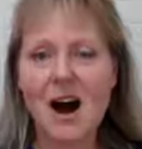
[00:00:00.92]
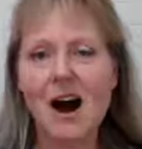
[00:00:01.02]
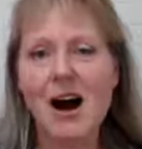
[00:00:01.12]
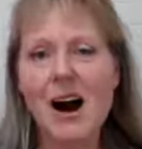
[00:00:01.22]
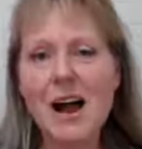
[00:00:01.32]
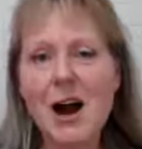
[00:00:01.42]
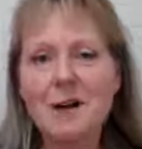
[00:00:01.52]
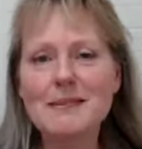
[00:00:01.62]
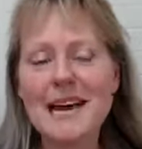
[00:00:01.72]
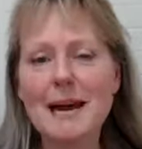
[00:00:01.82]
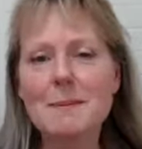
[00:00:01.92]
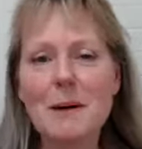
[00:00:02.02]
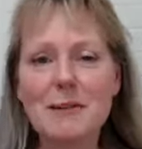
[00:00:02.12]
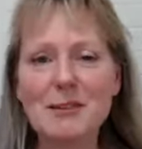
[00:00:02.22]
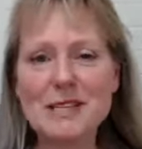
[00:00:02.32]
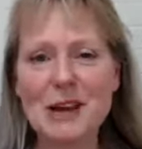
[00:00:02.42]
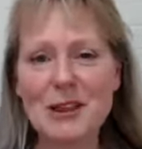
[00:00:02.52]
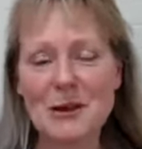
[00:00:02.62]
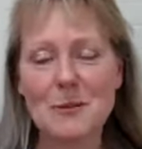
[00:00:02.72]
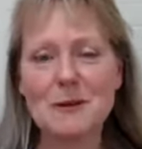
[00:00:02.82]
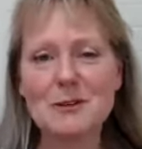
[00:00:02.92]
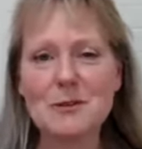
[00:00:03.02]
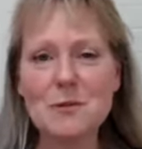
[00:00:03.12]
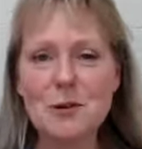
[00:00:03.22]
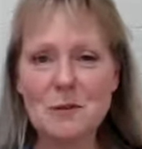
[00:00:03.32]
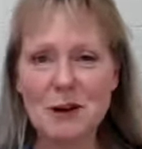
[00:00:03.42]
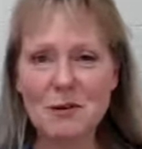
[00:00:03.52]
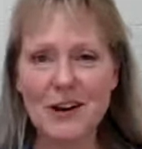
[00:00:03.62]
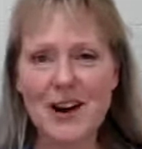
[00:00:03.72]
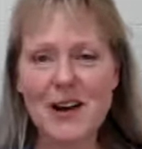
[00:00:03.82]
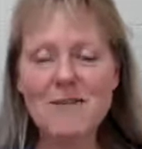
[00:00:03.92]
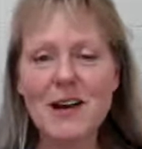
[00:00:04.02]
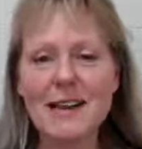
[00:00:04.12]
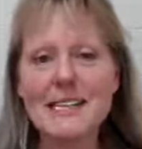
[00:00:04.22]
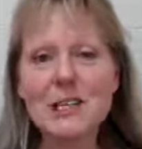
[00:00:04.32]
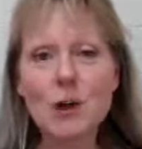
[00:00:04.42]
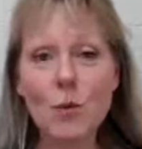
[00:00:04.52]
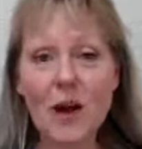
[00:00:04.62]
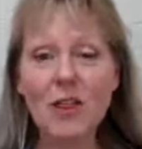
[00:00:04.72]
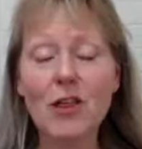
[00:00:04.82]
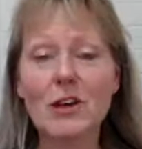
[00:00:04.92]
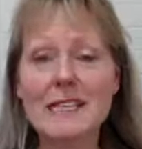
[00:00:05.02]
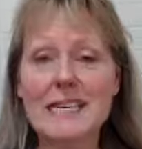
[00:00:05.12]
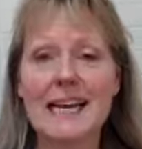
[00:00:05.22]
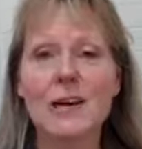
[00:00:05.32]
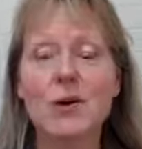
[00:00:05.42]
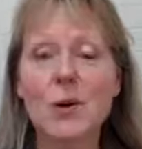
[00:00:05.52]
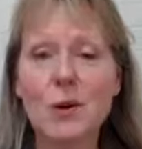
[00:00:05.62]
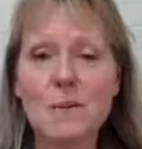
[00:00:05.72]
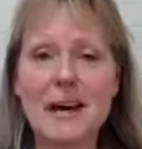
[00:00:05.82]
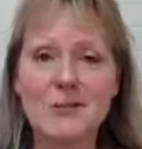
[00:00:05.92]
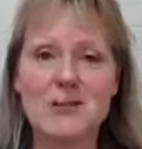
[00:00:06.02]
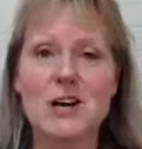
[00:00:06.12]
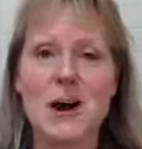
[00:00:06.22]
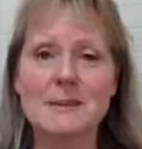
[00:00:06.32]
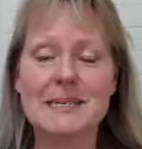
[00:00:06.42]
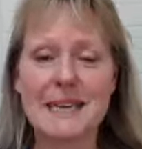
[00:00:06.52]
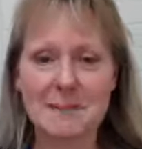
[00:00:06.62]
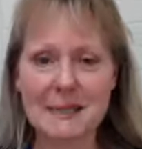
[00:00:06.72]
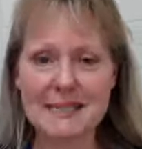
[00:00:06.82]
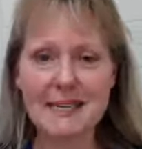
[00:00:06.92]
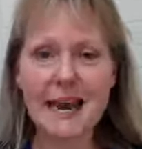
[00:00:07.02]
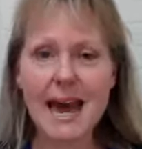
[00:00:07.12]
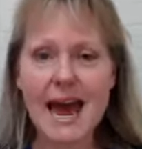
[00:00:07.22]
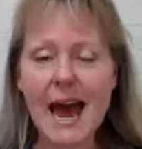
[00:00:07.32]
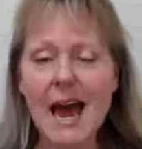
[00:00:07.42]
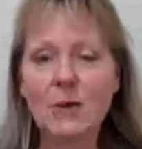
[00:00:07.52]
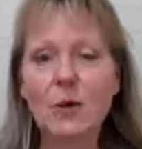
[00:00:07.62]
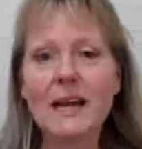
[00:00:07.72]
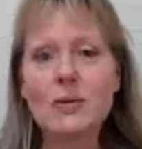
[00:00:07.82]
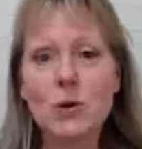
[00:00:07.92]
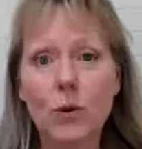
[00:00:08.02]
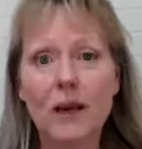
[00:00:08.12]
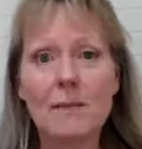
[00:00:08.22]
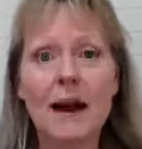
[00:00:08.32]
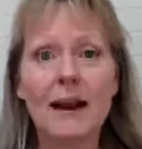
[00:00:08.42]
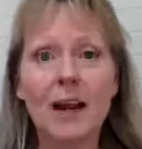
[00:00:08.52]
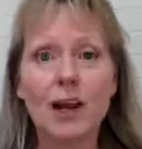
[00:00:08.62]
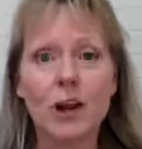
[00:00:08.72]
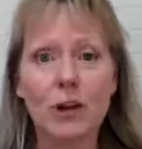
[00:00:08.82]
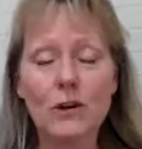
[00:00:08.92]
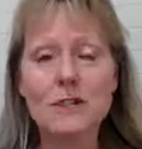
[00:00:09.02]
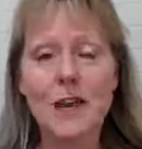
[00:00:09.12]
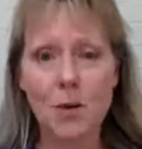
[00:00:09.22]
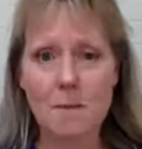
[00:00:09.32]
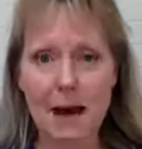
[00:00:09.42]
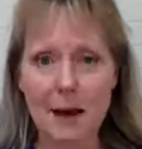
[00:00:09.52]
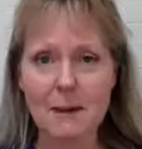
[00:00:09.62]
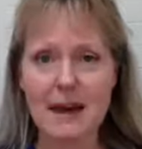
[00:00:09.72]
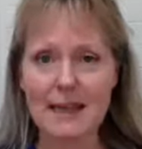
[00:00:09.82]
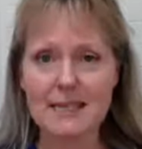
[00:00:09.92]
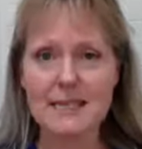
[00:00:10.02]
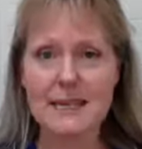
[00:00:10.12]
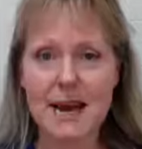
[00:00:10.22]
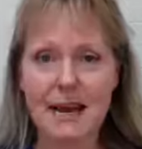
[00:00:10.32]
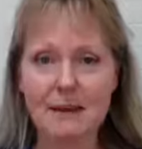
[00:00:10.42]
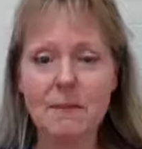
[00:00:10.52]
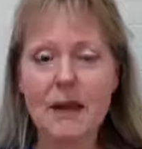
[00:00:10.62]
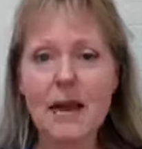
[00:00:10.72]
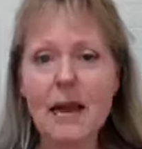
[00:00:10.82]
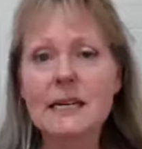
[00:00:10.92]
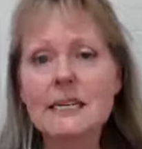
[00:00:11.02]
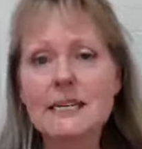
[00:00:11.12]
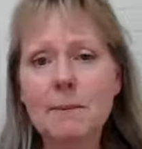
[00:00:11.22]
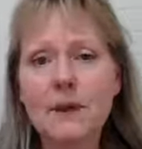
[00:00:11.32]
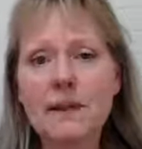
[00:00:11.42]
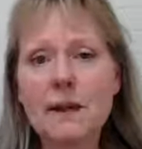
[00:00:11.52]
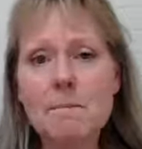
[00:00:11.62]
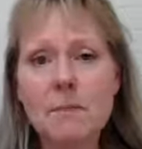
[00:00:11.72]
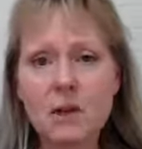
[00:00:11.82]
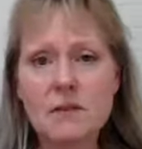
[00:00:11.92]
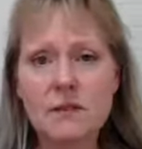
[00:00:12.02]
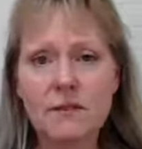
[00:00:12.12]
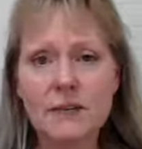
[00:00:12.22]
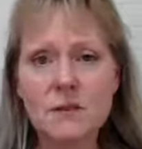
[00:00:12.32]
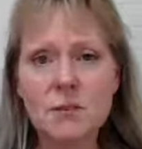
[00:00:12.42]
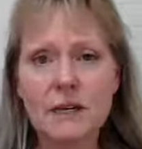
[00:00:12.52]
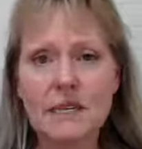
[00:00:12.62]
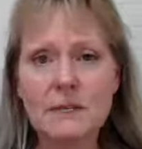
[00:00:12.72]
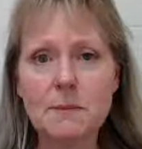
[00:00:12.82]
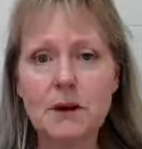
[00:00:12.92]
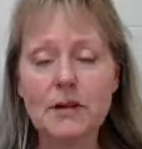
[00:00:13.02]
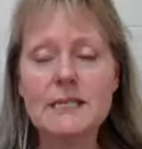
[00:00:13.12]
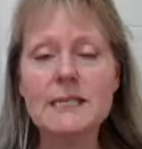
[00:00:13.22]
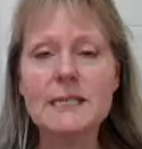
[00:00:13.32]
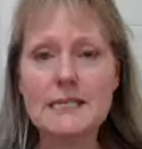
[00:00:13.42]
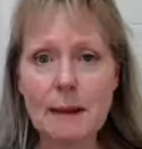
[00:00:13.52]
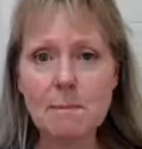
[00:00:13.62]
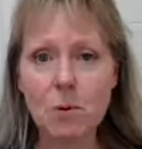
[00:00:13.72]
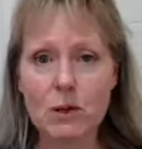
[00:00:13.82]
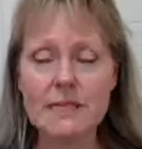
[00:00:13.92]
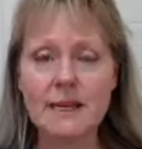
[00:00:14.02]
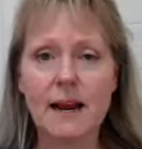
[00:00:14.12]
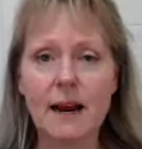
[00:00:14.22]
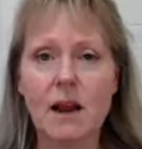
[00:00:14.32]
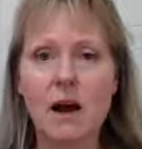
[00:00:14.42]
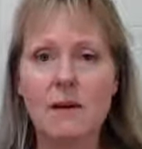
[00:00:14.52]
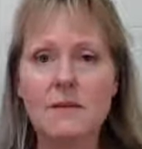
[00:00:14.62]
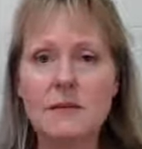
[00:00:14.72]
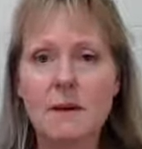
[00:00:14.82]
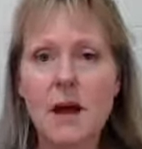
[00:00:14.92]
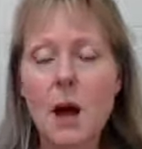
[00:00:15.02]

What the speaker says: Hi, I'm Deb. I'm a physiotherapist from Move Better for Life, and this is your 113 awkward amount of time segment. And we are talking about acute lower back pain today. And it's something that most of us will experience at some point in our lives.